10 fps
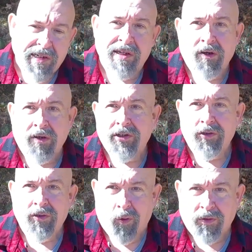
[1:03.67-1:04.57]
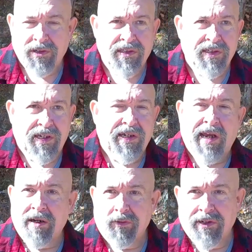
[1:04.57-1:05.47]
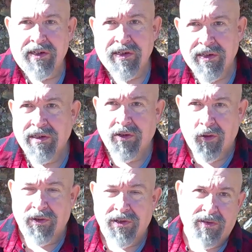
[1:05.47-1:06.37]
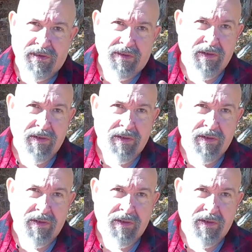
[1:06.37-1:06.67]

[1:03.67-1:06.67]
in our new course, the 8-week course,